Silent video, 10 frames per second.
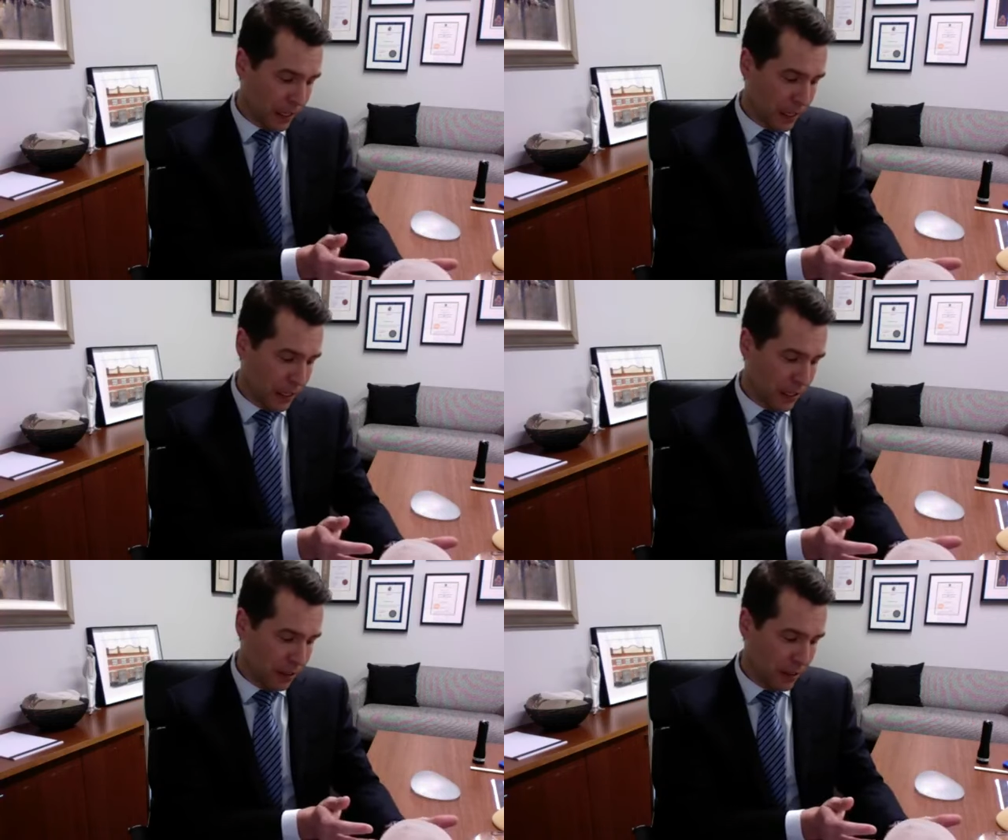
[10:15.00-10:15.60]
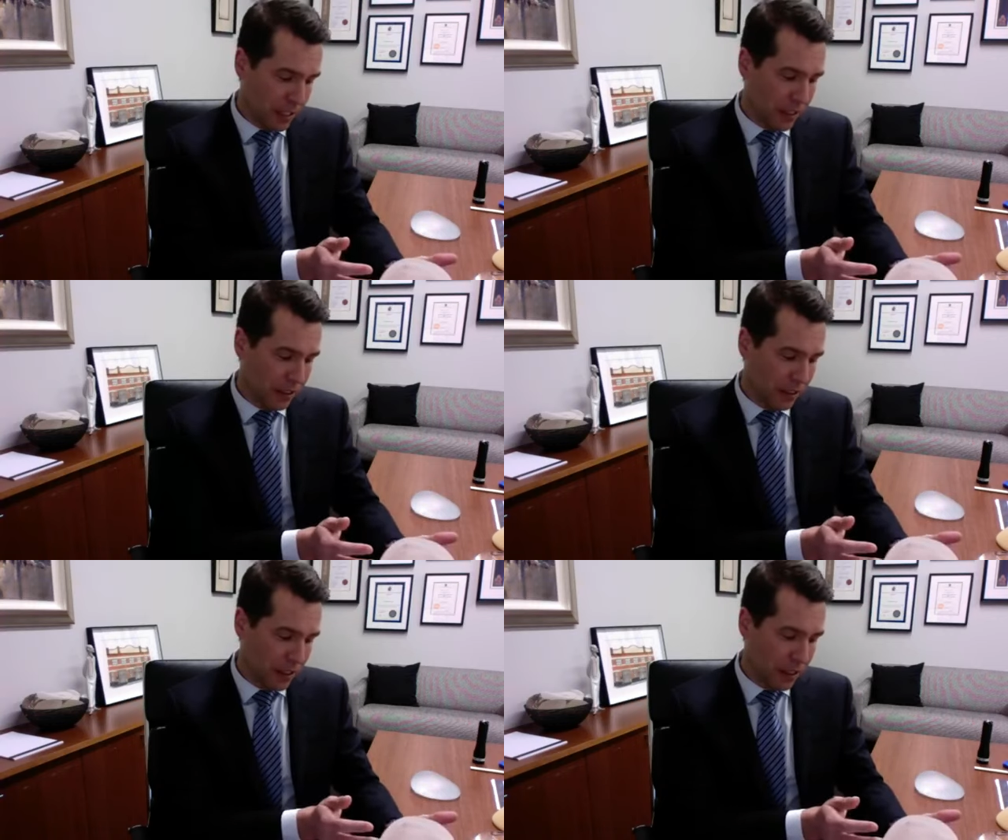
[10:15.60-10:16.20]
that
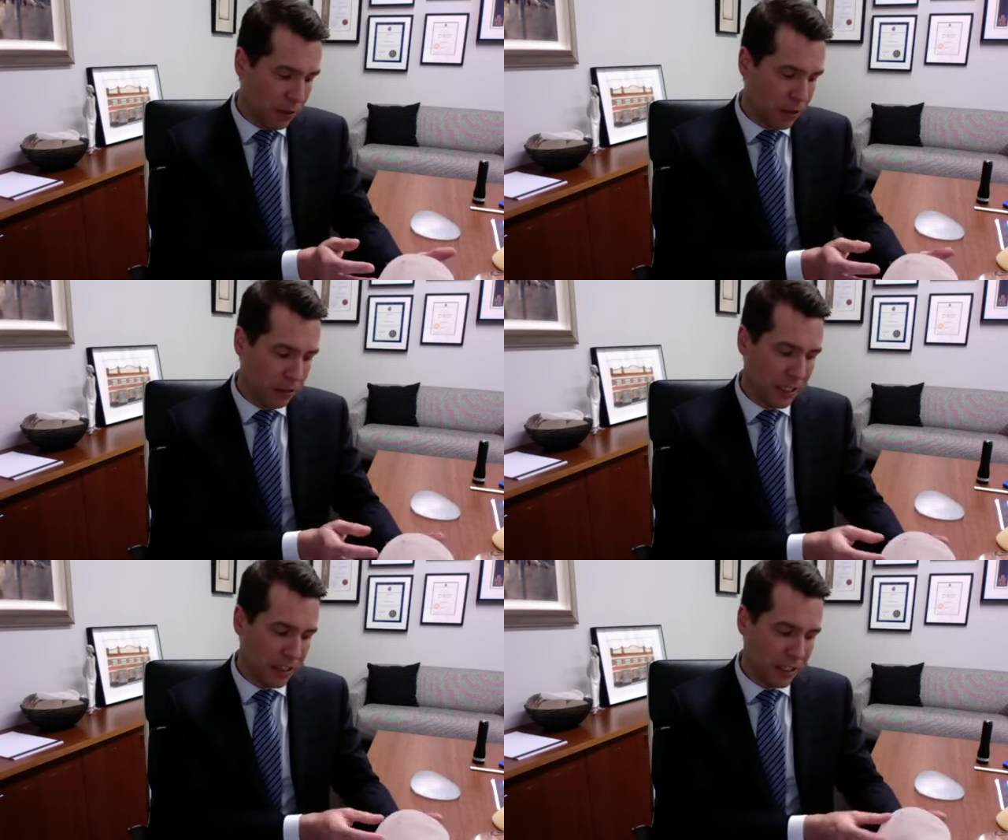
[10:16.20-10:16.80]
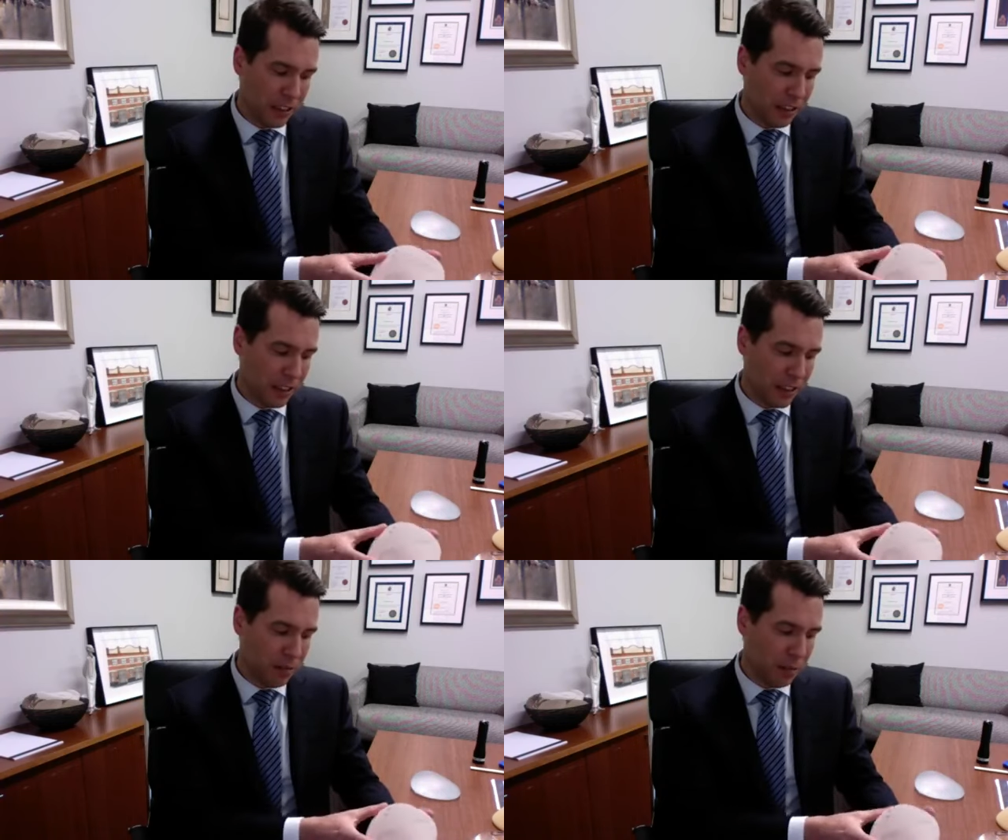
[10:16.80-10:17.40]
anyone who has an
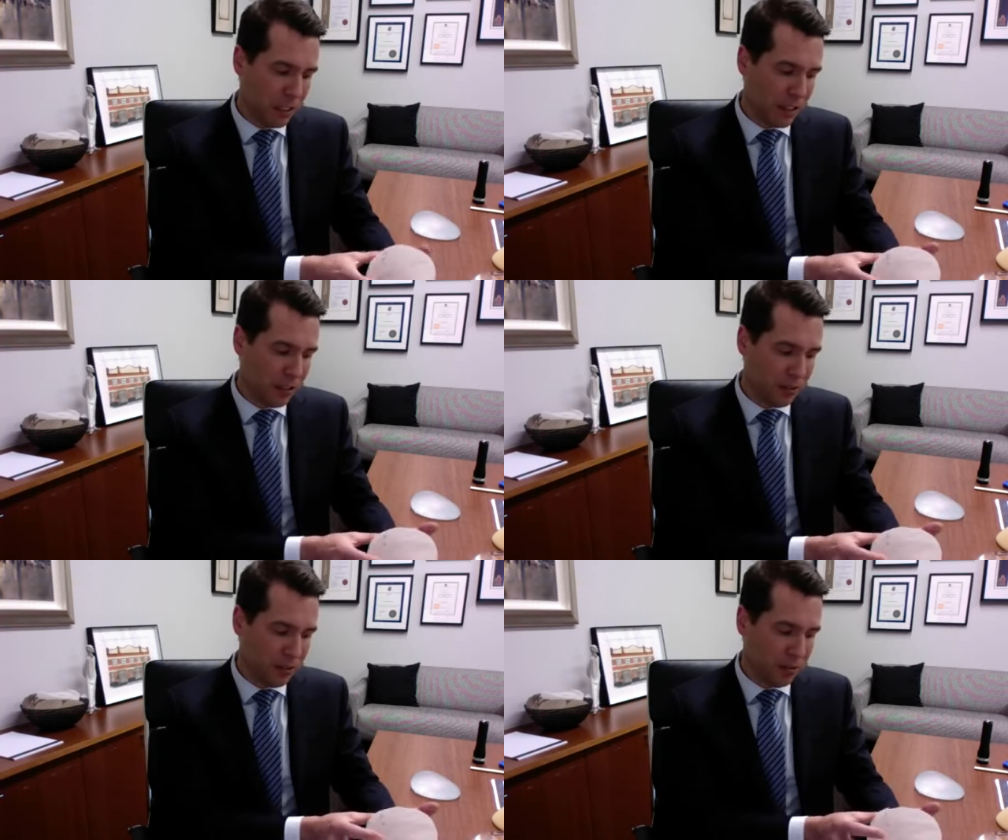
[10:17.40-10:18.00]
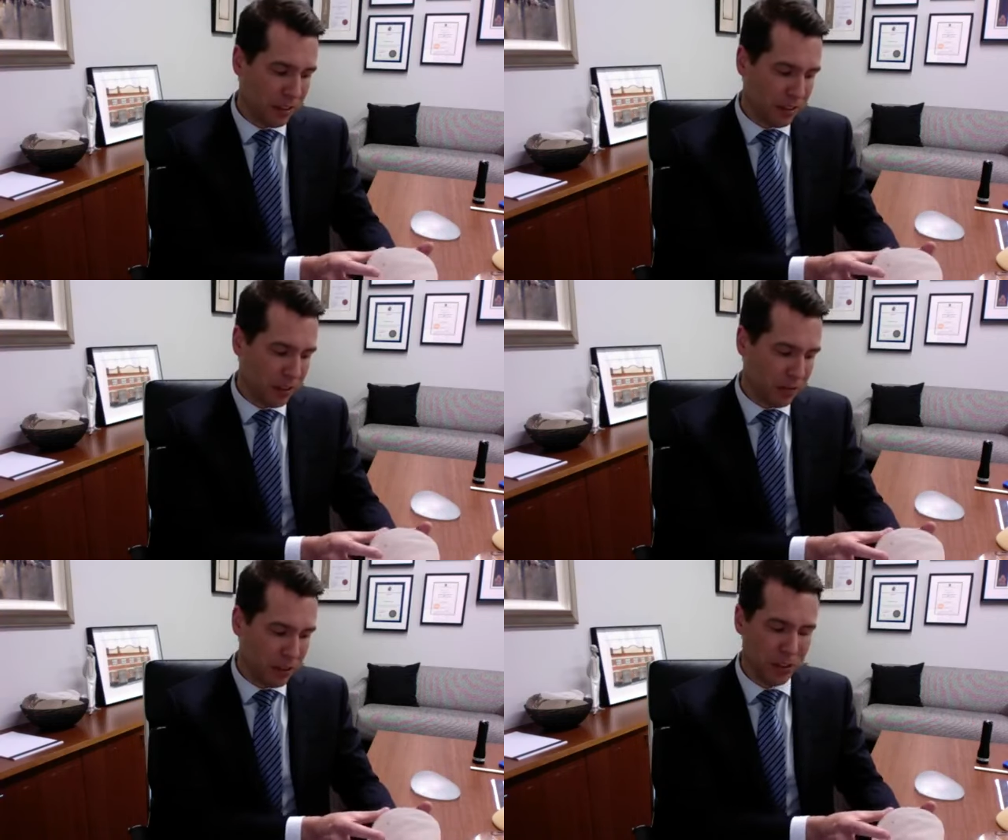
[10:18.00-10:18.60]
Allergan implant should
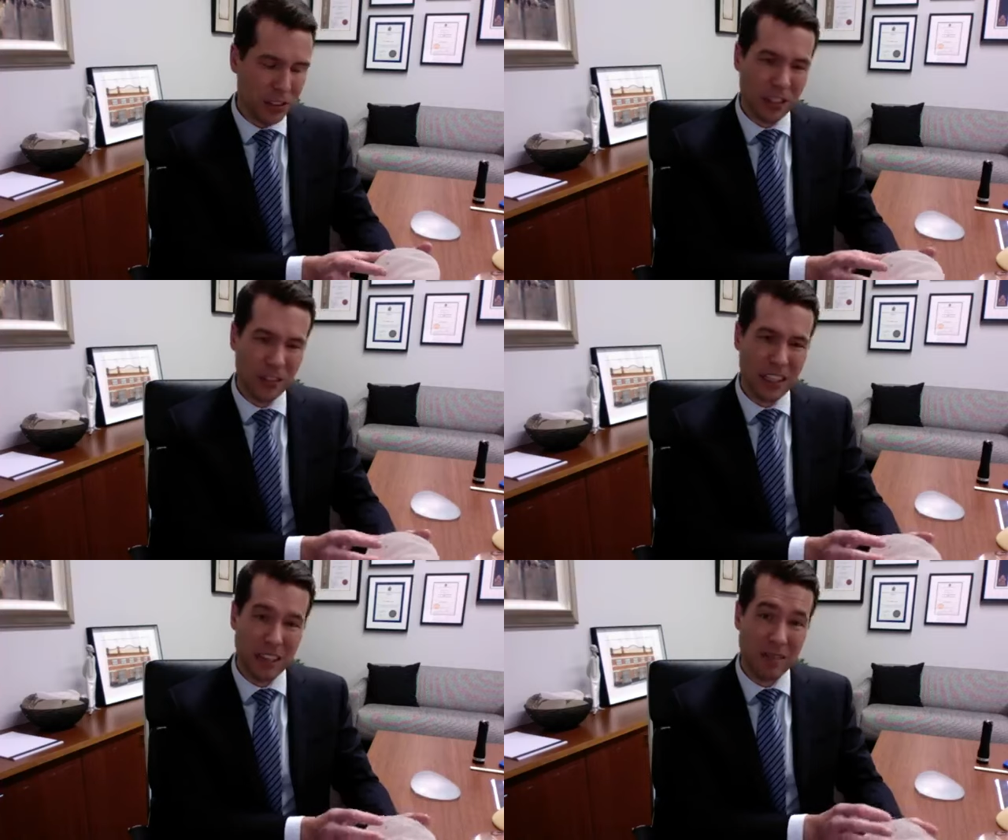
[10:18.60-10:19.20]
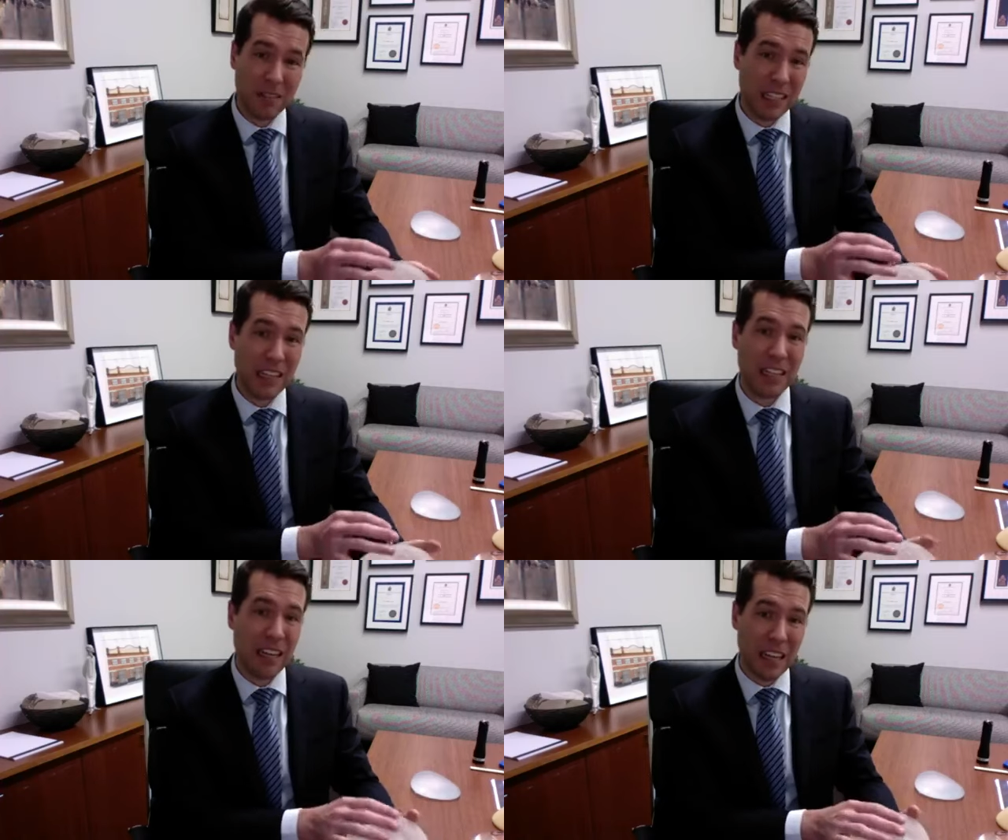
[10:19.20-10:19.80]
voluntarily have them
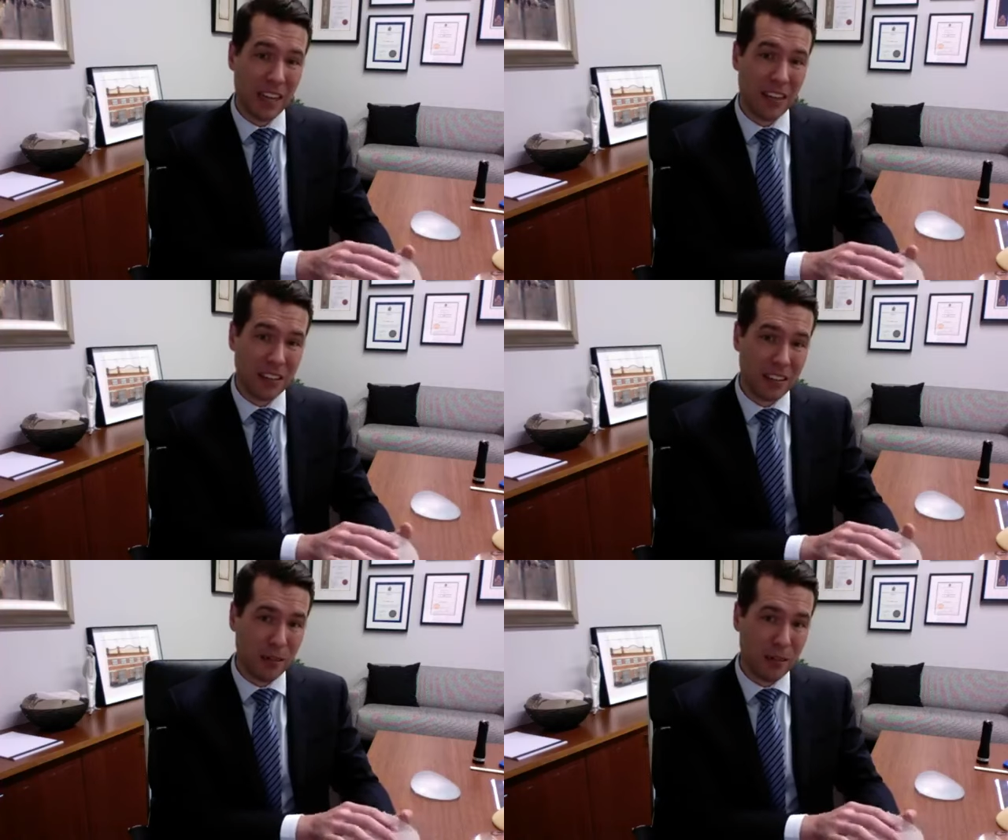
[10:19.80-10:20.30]
taken out.